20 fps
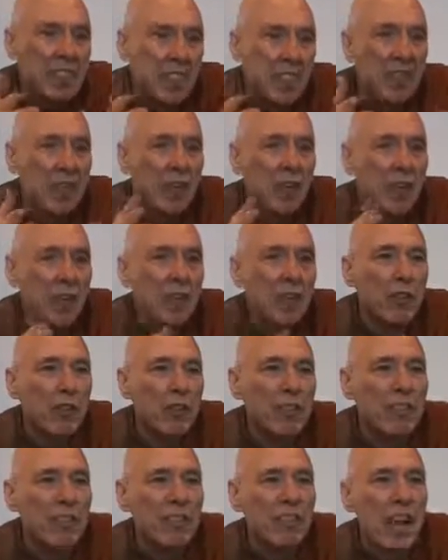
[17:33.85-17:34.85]
of one of your
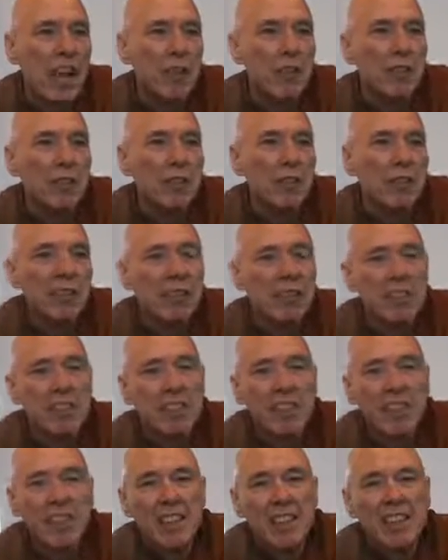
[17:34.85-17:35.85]
disciples?
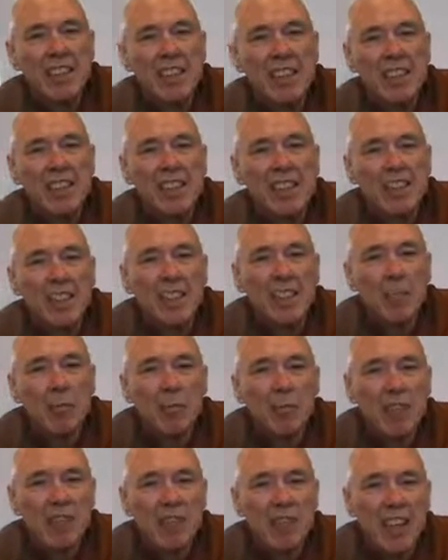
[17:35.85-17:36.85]
Then the
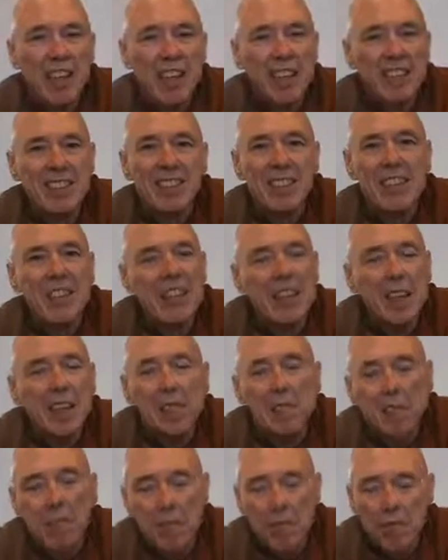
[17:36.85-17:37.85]
Buddha says,
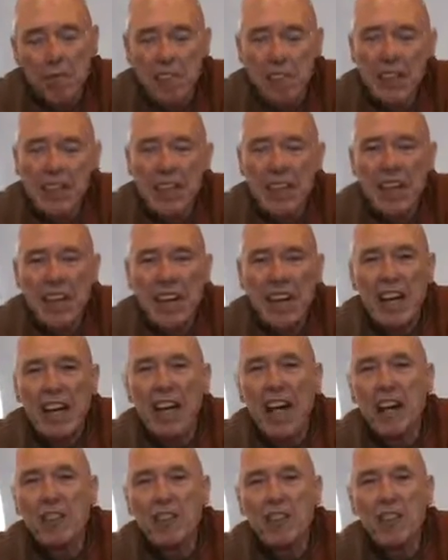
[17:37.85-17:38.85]
if I
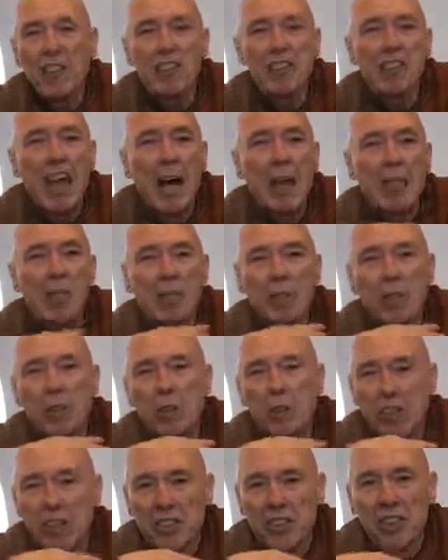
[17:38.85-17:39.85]
have a disciple
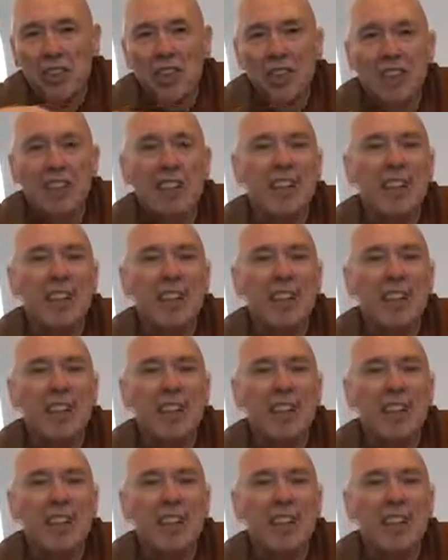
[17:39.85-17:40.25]
who doesn't